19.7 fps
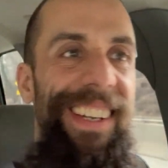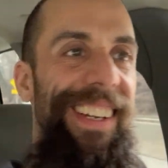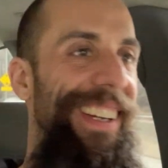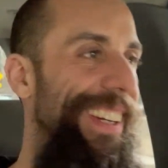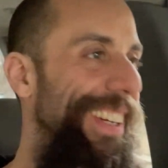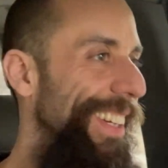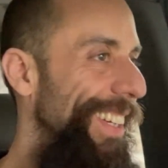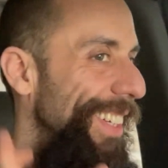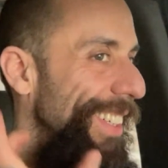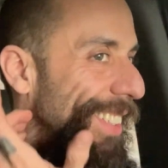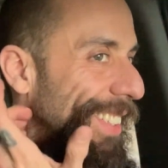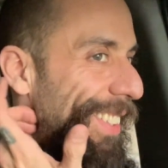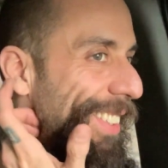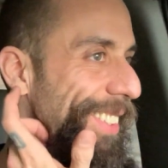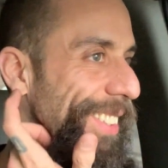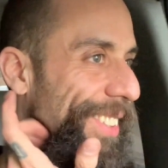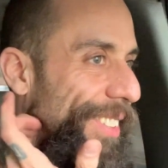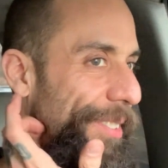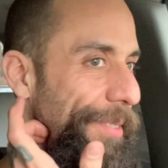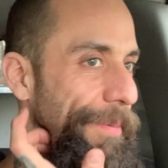know?
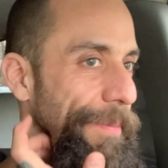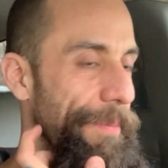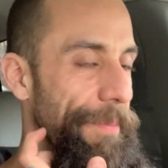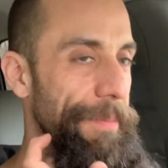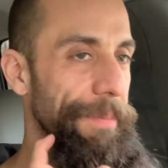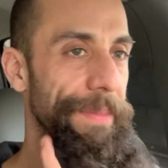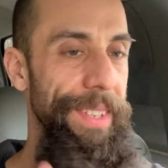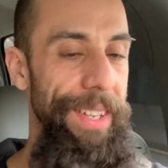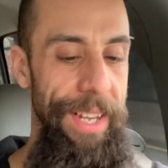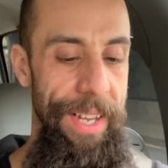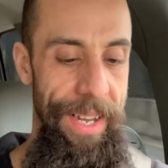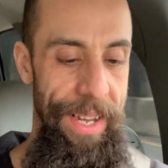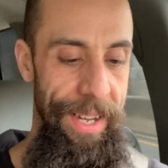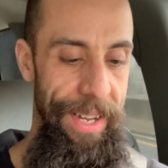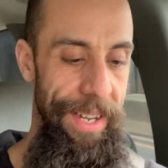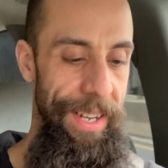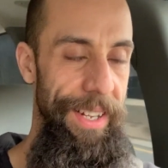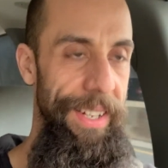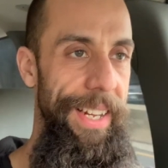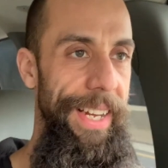
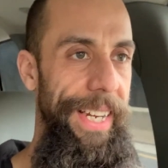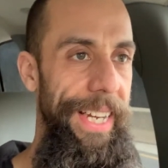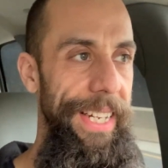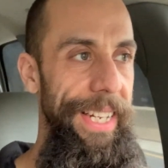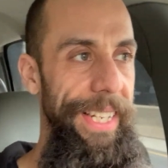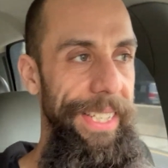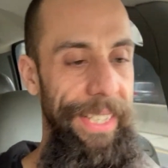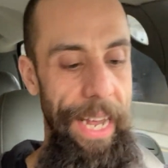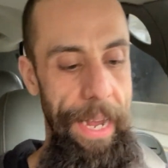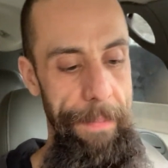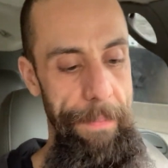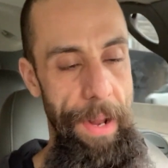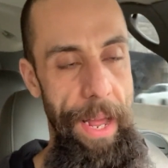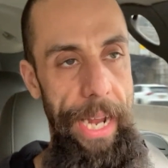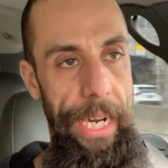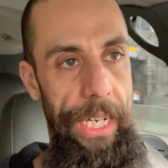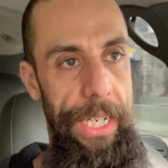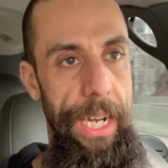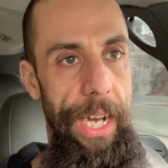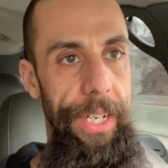Like, unless I'm
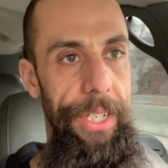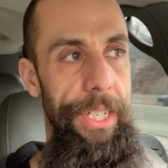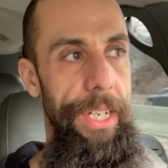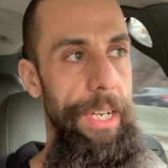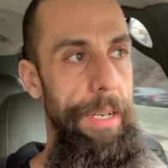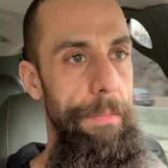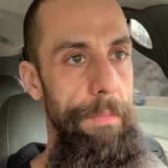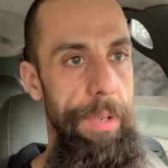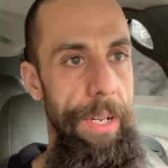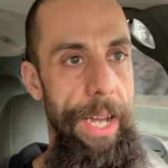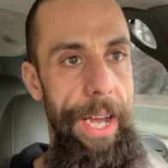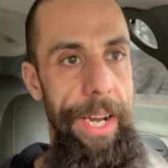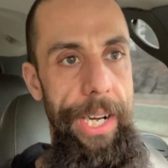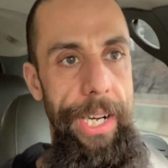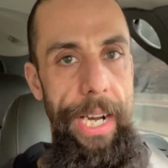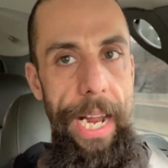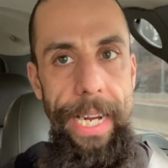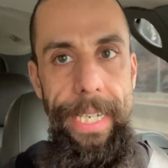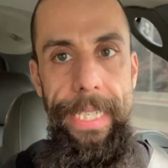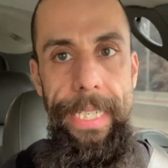like gushing blood
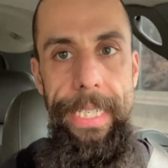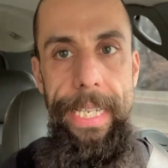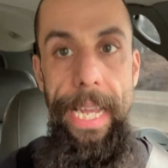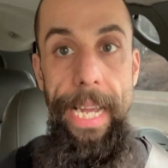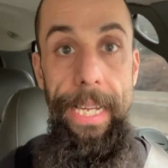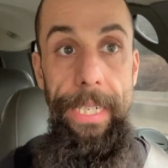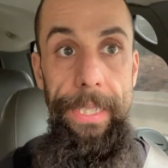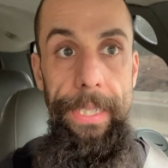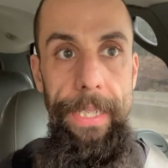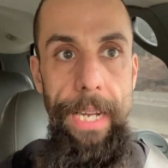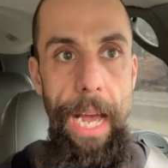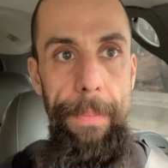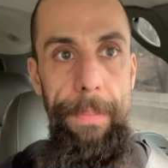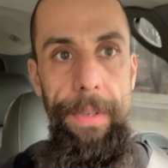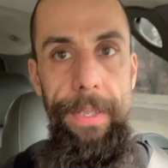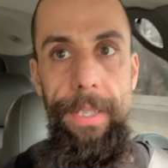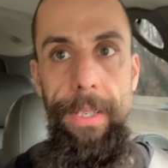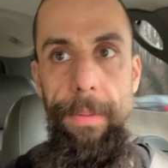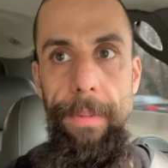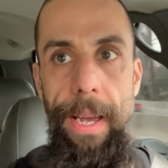and I just can't stop
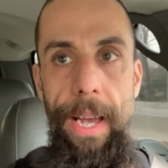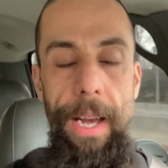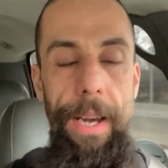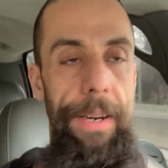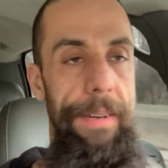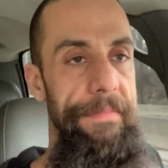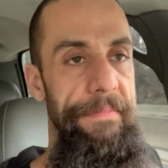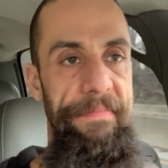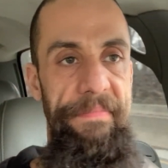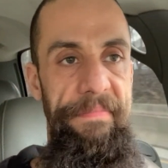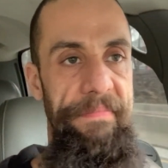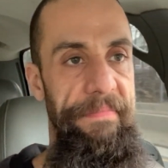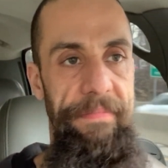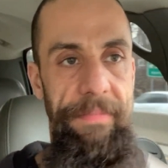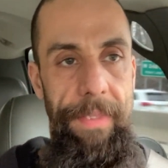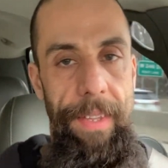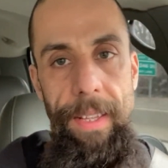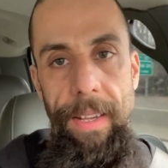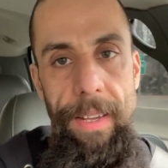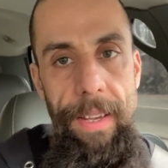it somehow, I
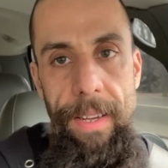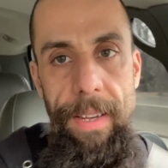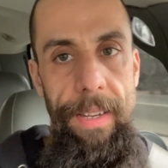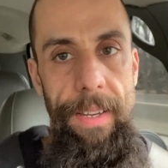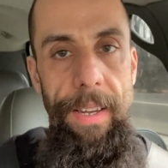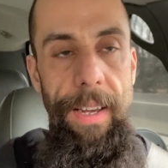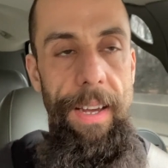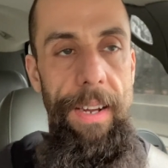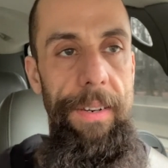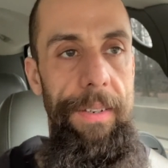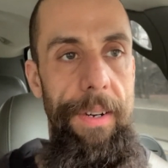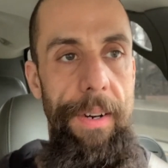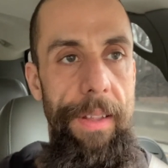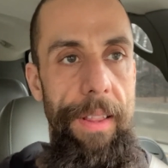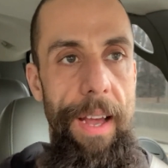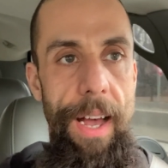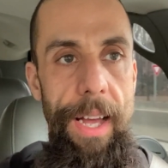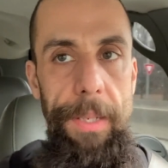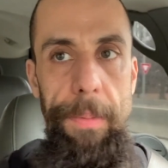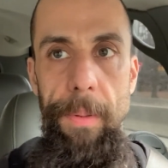don't go to
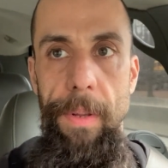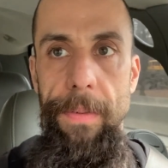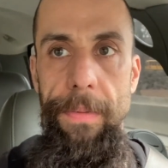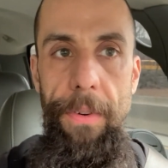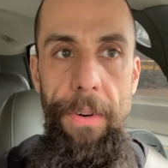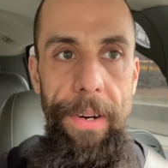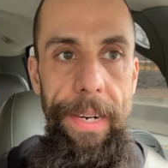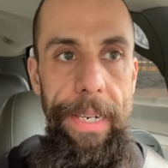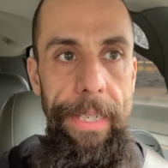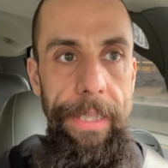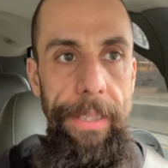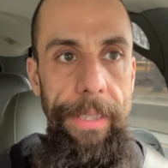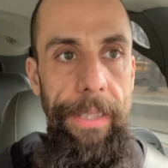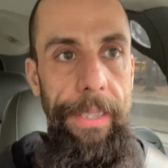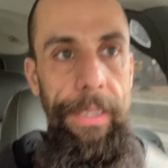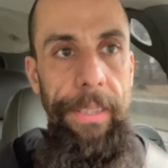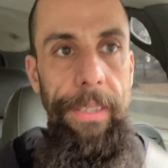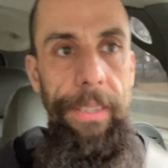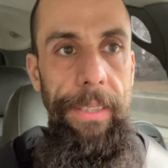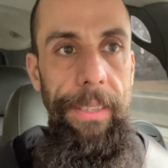the hospital for anything.
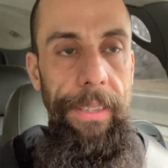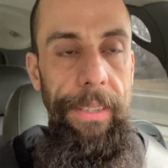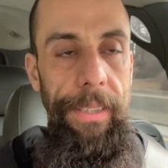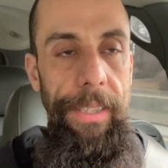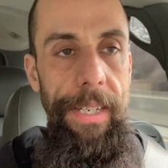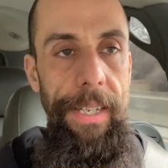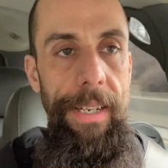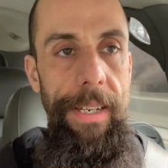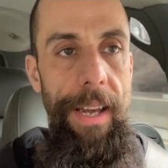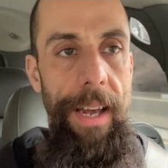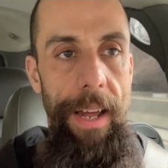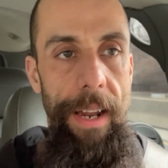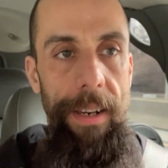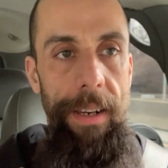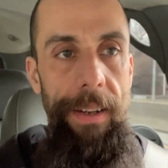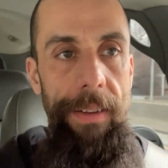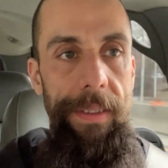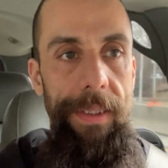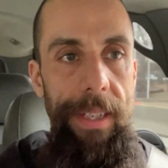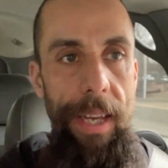I
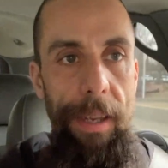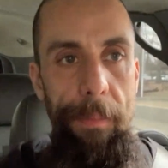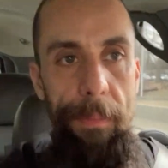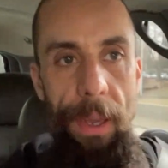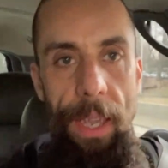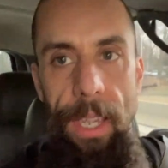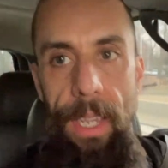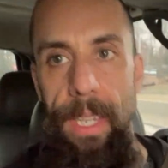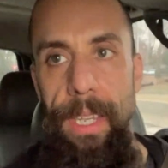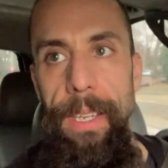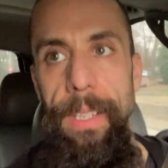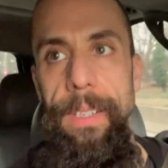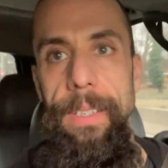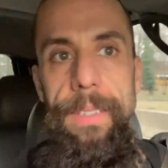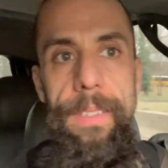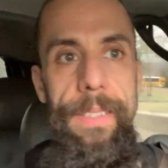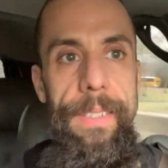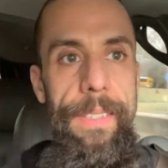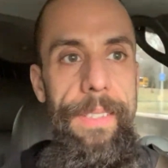don't even take painkillers.